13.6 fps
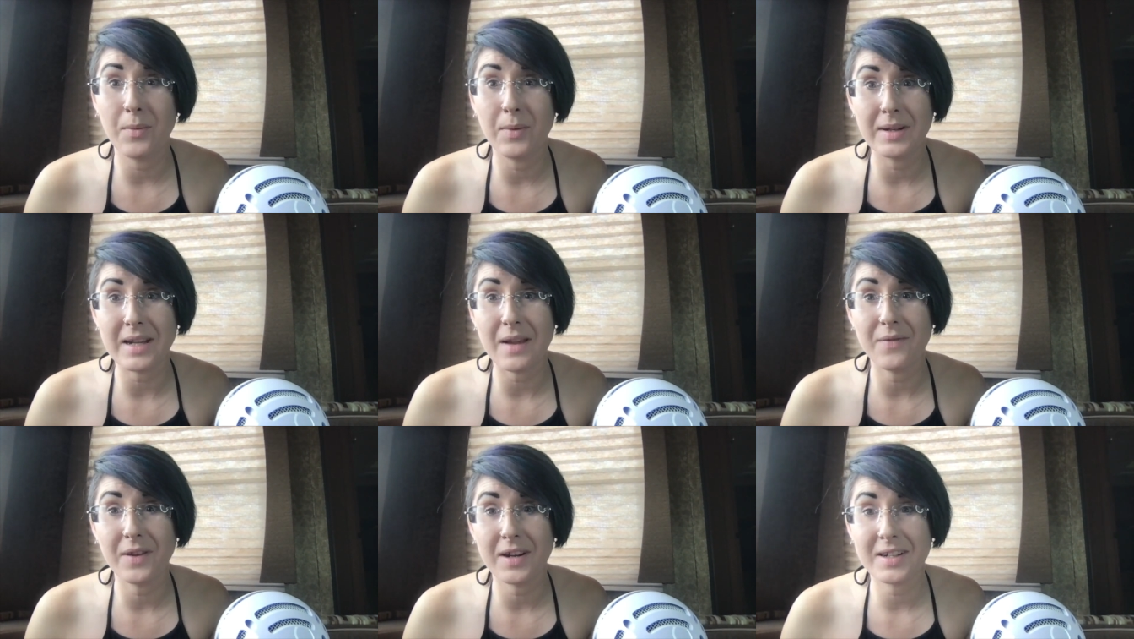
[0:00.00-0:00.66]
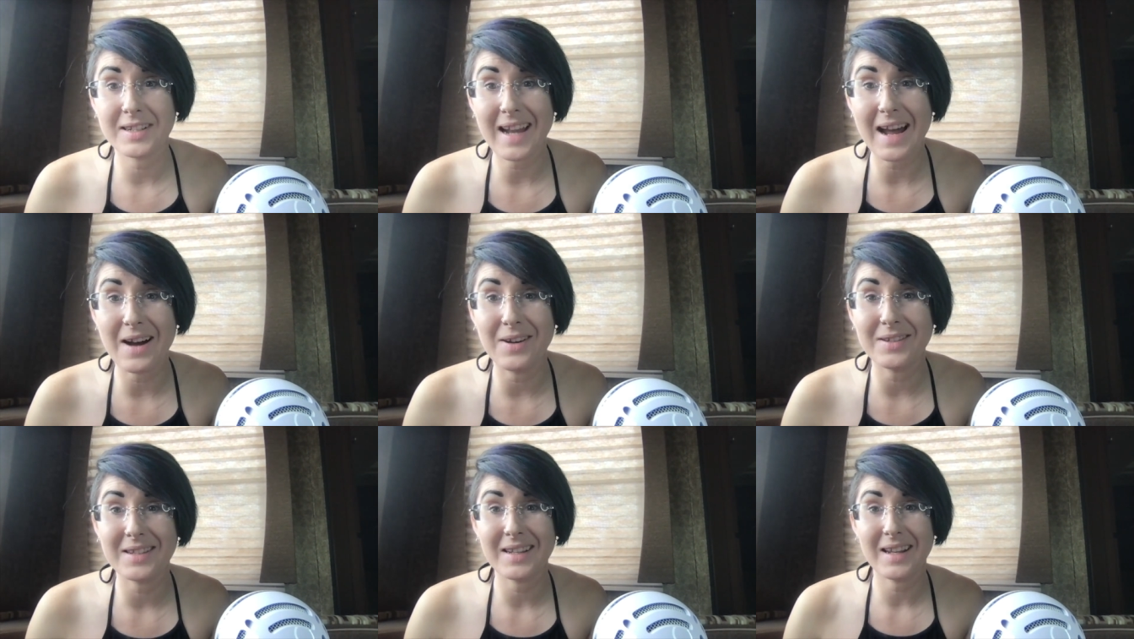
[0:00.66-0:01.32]
When I figured it
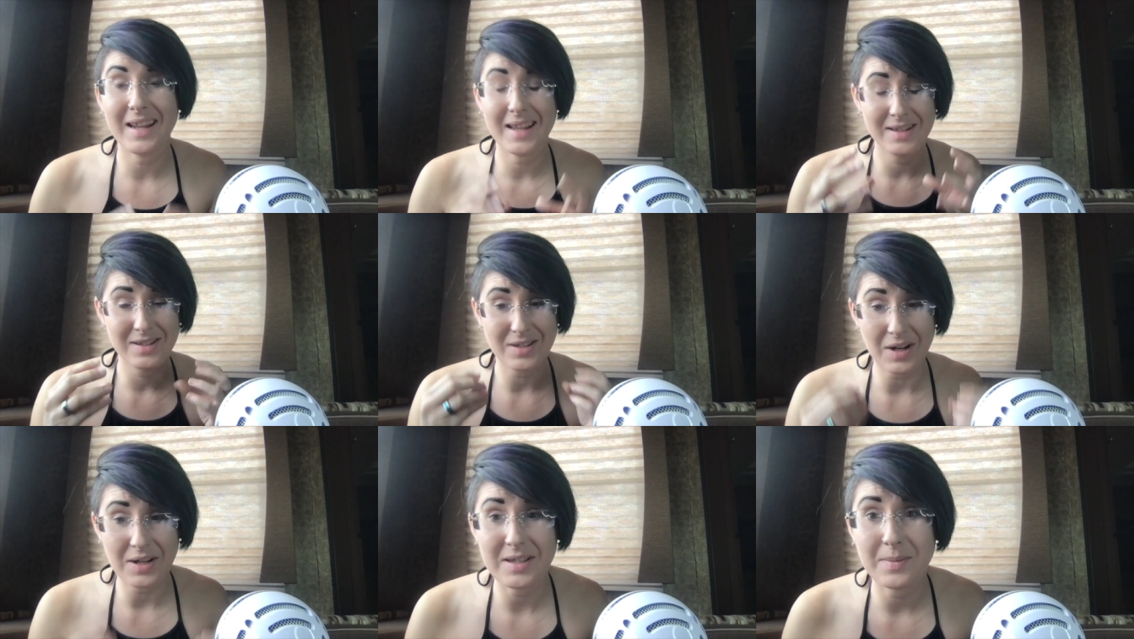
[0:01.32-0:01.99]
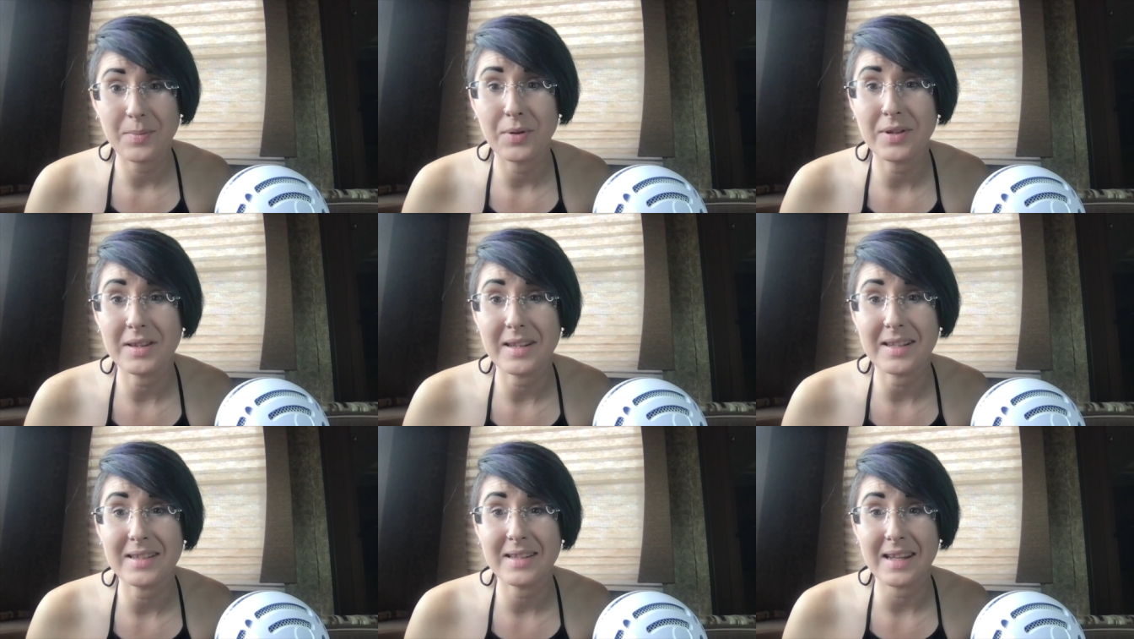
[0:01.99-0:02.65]
out, started to put
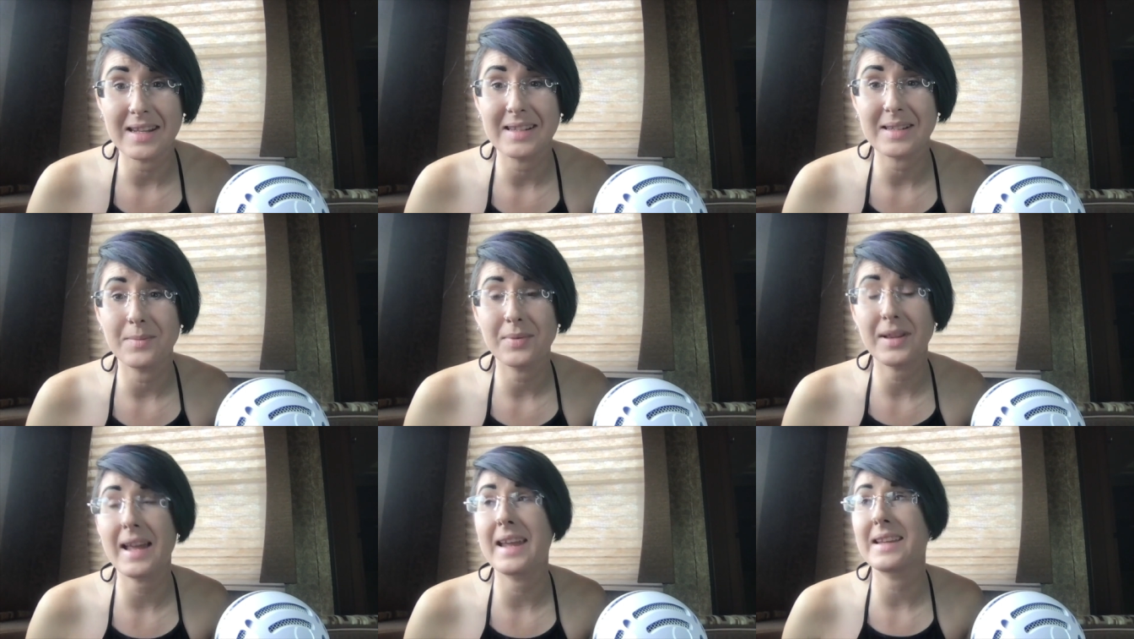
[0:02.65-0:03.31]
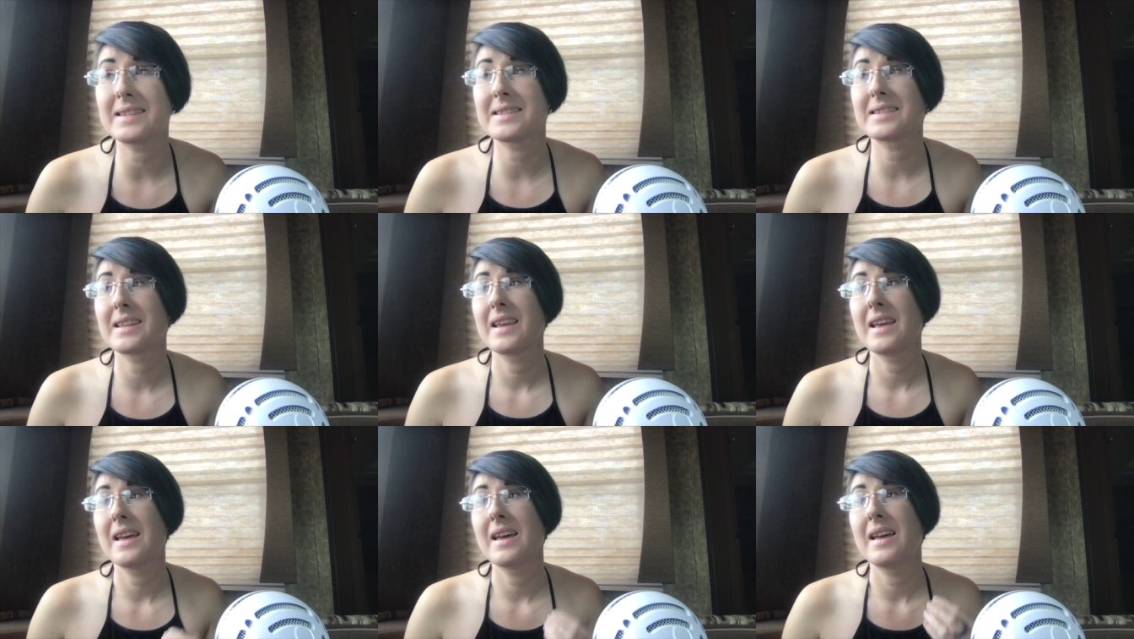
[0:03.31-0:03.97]
these things in place,
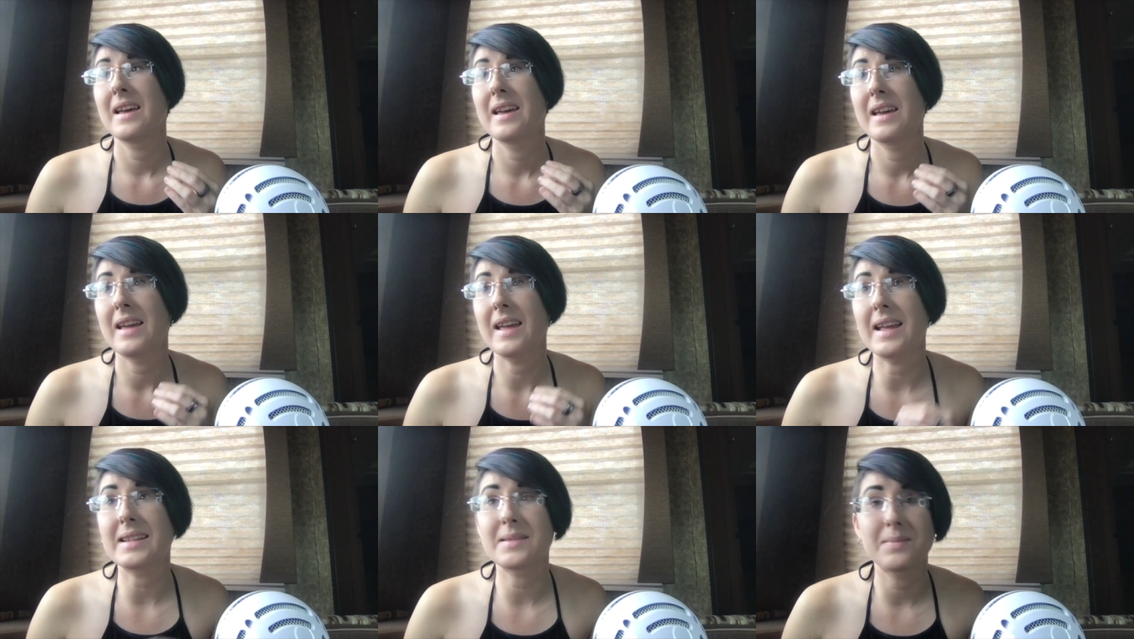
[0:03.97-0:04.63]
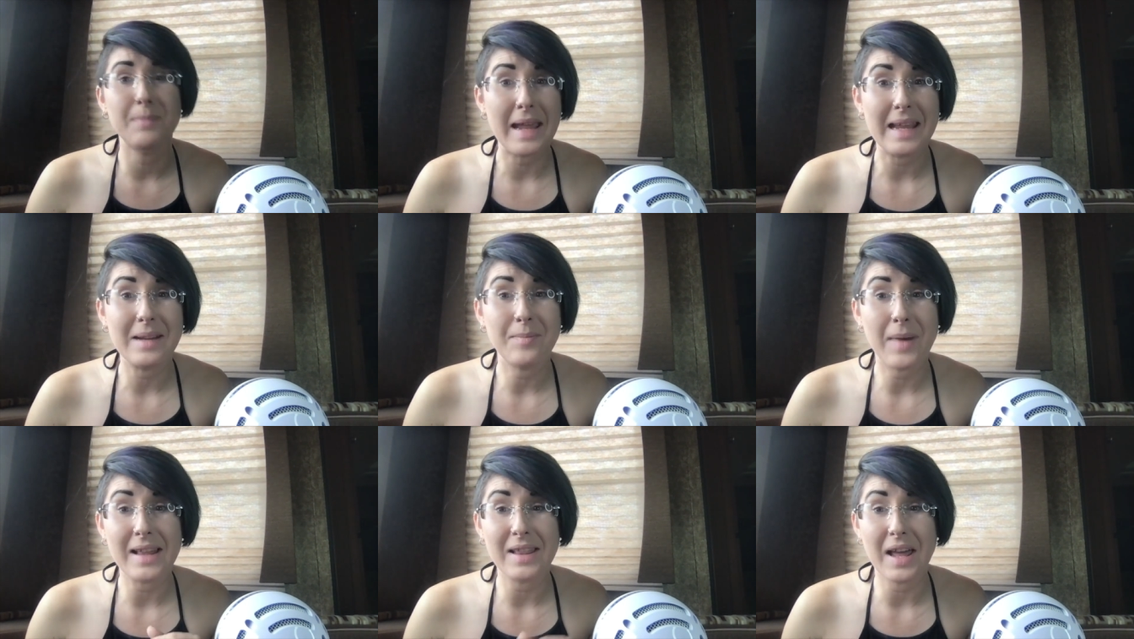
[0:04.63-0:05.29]
it's made
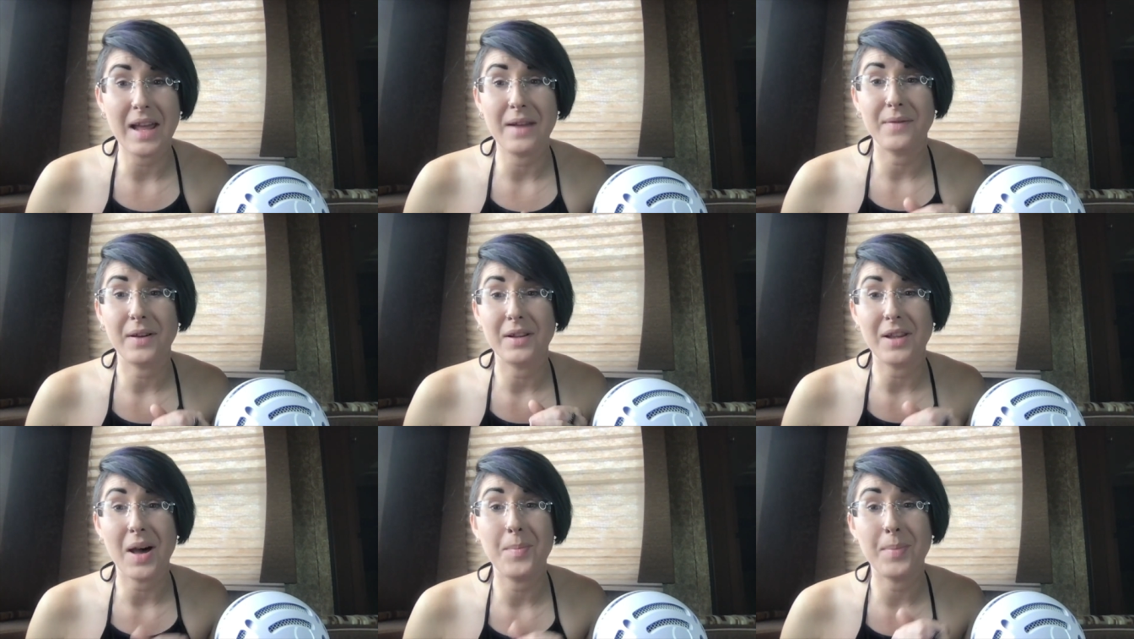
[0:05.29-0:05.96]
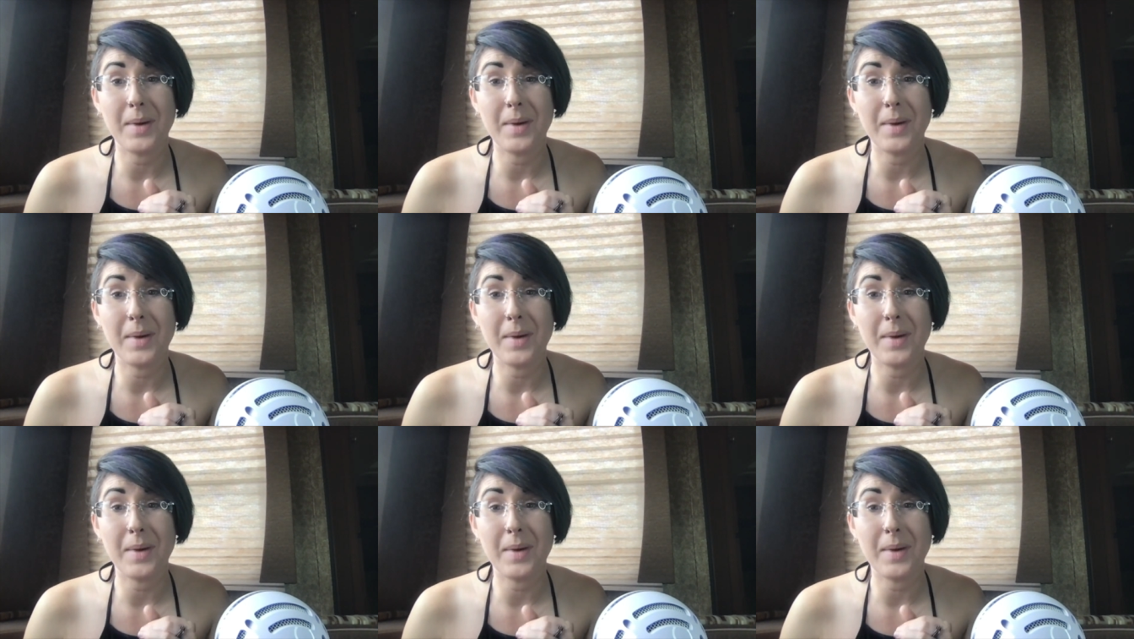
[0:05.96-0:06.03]
my life a lot